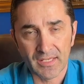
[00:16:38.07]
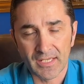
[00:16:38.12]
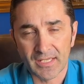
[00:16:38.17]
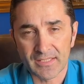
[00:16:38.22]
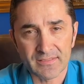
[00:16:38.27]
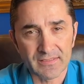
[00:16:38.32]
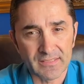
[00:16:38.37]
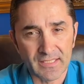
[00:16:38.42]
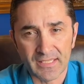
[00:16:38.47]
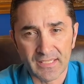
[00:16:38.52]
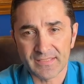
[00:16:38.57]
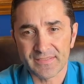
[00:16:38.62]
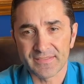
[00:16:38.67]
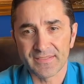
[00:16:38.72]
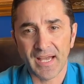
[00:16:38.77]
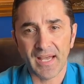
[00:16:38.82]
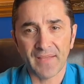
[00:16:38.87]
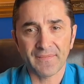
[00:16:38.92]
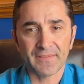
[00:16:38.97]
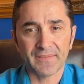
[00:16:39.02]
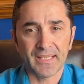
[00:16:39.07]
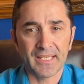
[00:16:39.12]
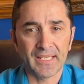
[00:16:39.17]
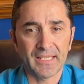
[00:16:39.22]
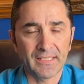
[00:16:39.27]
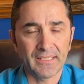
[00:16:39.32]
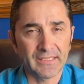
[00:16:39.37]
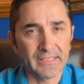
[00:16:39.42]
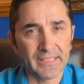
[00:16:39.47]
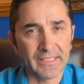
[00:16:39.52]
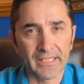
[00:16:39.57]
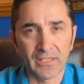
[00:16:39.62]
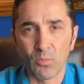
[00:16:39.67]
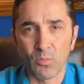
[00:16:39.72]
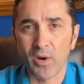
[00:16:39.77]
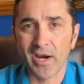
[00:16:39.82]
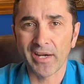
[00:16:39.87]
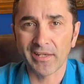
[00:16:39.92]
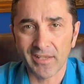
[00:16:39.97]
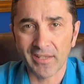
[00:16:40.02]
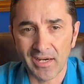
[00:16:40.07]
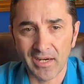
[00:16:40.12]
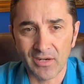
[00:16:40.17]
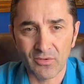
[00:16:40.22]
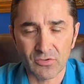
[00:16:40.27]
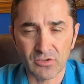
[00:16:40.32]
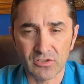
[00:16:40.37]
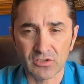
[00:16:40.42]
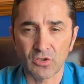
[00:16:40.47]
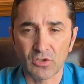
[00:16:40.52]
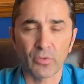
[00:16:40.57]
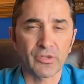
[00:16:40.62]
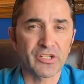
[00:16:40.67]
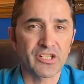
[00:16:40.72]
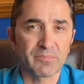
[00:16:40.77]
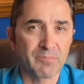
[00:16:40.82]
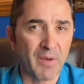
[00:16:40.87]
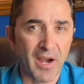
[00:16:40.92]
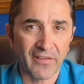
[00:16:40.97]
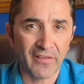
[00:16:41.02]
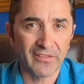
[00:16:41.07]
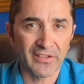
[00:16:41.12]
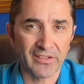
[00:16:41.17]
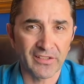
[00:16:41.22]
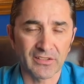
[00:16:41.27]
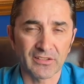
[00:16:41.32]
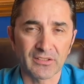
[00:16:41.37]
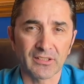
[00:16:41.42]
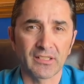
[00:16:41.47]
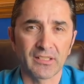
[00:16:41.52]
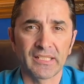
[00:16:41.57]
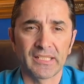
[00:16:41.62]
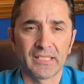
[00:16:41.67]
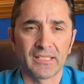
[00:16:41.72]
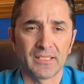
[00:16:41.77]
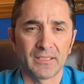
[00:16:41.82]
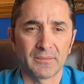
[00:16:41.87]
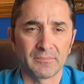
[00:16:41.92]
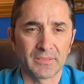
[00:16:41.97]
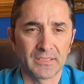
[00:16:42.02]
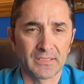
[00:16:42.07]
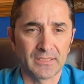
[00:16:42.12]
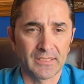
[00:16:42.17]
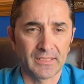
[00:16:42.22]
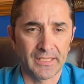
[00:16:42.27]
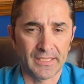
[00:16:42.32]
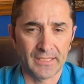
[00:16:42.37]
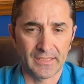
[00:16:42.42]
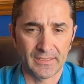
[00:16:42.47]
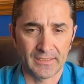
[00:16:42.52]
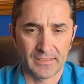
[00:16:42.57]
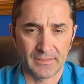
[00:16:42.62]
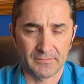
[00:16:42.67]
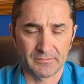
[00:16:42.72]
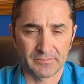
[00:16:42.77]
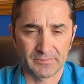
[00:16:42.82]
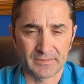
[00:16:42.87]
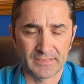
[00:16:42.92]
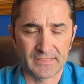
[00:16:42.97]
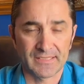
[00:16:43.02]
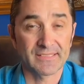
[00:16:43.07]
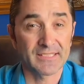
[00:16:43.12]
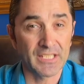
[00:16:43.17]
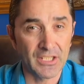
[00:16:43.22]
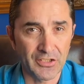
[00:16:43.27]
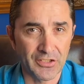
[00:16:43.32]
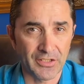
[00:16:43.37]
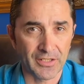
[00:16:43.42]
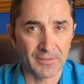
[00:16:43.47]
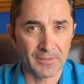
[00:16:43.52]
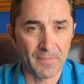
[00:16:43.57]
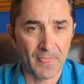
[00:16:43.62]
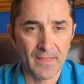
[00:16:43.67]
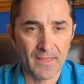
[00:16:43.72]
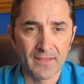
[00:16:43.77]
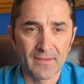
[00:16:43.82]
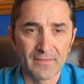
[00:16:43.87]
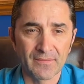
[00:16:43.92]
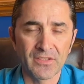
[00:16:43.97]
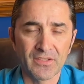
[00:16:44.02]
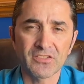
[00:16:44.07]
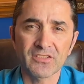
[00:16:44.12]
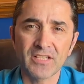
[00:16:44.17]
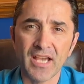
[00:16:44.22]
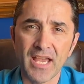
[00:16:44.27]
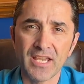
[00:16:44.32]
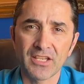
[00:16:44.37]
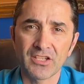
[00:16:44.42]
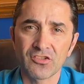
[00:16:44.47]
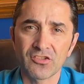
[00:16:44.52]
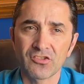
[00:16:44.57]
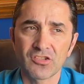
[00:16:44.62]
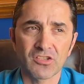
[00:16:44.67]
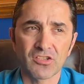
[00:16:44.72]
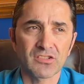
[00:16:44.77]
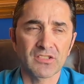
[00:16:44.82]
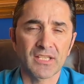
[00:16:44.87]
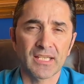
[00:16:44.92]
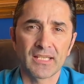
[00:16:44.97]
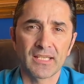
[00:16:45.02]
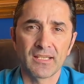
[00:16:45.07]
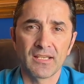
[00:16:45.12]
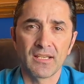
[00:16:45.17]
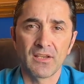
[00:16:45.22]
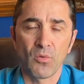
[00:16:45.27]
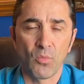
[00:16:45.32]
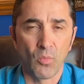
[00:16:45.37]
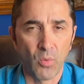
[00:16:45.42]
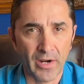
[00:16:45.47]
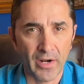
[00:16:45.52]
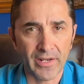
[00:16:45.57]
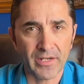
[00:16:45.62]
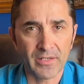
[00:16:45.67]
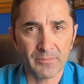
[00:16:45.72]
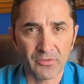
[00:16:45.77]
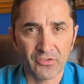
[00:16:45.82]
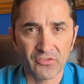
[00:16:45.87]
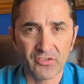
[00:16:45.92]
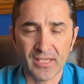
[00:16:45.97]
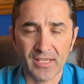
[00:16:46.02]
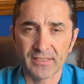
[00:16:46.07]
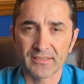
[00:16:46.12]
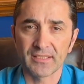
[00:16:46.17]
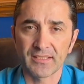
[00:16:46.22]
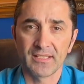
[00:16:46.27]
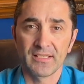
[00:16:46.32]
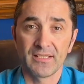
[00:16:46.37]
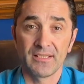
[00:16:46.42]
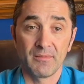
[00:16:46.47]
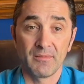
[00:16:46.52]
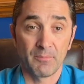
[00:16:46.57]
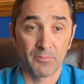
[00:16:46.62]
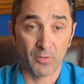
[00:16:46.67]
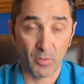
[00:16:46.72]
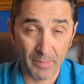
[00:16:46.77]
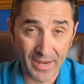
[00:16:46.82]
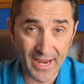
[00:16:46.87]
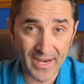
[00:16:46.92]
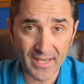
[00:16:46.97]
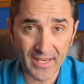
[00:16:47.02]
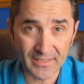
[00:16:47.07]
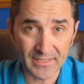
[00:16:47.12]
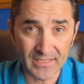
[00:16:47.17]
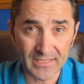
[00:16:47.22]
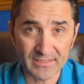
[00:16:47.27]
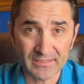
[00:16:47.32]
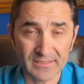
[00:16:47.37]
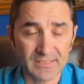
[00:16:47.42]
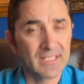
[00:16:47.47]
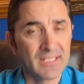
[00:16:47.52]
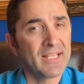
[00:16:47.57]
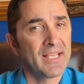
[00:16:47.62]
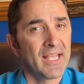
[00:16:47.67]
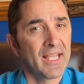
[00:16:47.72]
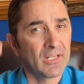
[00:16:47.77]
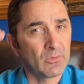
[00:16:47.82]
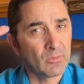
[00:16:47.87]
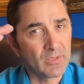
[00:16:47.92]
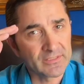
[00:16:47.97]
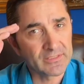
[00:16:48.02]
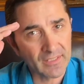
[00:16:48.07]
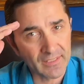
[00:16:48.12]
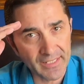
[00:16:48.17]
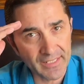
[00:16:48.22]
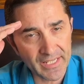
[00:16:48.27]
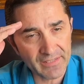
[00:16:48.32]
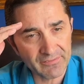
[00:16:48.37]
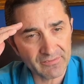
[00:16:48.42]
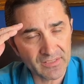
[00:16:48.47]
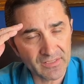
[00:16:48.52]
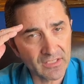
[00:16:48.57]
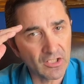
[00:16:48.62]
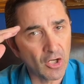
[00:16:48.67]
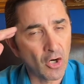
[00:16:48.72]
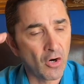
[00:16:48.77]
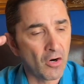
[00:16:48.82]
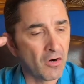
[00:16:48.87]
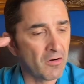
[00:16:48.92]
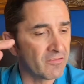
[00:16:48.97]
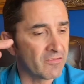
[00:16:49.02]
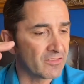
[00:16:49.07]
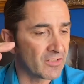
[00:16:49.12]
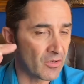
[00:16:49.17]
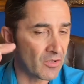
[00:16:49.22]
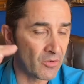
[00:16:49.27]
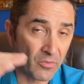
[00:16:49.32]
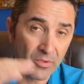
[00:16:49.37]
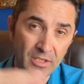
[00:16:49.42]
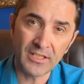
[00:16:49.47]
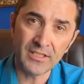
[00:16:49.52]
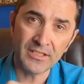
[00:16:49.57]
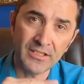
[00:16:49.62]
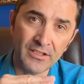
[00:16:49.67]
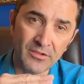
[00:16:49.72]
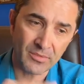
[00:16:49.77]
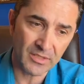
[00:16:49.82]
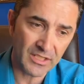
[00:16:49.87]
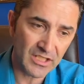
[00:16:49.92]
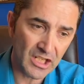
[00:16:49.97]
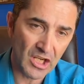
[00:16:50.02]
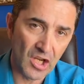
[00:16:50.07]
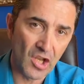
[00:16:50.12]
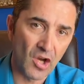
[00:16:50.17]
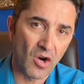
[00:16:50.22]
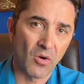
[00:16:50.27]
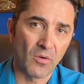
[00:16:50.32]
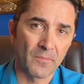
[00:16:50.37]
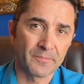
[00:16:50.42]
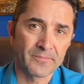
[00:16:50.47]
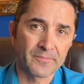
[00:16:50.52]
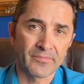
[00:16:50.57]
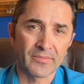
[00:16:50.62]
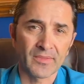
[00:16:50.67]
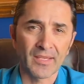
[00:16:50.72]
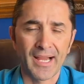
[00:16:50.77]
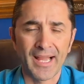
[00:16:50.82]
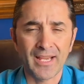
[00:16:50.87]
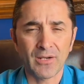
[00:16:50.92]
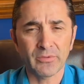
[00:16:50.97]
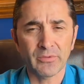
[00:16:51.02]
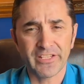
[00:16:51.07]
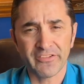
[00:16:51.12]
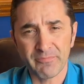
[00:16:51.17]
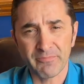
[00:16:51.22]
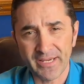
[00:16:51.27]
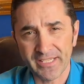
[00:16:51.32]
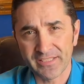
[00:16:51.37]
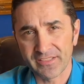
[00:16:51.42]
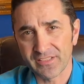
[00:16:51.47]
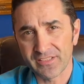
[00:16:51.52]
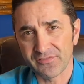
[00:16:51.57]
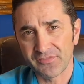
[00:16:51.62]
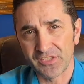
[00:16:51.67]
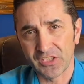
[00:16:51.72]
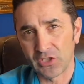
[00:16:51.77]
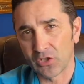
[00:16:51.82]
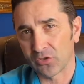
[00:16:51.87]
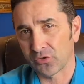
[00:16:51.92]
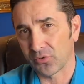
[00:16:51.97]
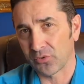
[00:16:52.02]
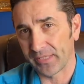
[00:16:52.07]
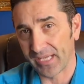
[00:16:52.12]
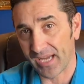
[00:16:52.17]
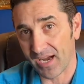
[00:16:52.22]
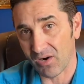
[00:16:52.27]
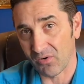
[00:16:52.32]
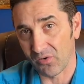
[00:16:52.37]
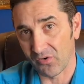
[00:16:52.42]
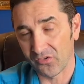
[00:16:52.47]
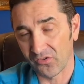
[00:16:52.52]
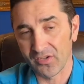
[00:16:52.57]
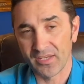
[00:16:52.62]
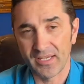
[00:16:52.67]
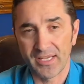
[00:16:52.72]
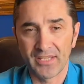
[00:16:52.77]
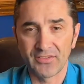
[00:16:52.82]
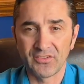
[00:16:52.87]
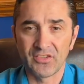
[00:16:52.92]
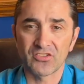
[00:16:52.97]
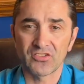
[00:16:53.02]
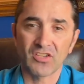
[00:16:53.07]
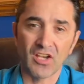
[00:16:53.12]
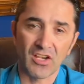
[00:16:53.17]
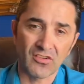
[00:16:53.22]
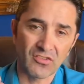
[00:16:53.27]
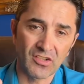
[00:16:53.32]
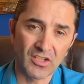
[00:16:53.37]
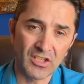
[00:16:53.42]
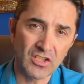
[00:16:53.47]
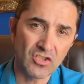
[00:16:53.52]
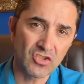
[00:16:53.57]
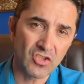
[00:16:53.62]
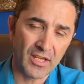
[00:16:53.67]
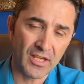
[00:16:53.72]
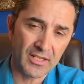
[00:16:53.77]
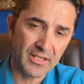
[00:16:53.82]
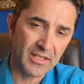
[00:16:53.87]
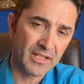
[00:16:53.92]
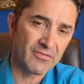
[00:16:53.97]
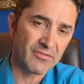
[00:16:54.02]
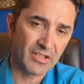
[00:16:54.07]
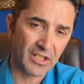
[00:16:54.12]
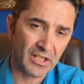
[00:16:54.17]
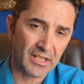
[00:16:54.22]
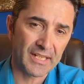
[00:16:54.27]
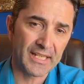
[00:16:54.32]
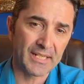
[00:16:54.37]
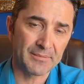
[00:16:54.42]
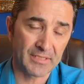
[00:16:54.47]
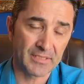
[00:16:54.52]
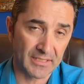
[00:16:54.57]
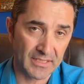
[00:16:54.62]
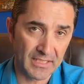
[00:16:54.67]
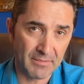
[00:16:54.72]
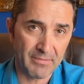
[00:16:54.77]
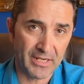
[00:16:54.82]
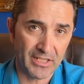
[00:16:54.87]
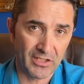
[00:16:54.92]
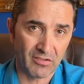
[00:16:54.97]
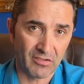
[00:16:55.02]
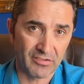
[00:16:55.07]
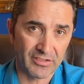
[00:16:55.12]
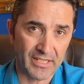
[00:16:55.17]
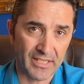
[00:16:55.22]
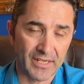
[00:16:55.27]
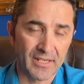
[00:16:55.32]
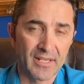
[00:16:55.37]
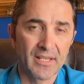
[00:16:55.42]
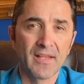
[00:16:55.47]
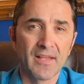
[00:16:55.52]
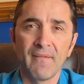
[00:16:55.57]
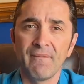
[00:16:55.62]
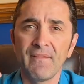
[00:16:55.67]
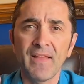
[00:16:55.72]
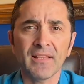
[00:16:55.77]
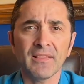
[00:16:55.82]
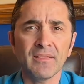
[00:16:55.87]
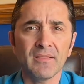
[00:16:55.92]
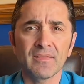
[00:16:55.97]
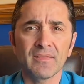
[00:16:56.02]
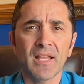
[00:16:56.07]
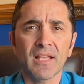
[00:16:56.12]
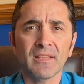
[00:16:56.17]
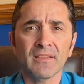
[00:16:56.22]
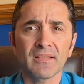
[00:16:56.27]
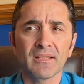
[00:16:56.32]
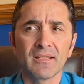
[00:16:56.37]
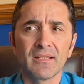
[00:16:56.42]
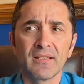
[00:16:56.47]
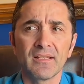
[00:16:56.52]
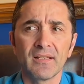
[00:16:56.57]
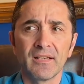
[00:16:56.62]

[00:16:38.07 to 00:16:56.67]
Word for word: He's, he's not a, a White House correspondent, a, uh, a, a uh, senior. This guy is just a 100% propagandist and with a level of really, really low. I could have made this video three hours and discuss each and every claim that he made over there, not, not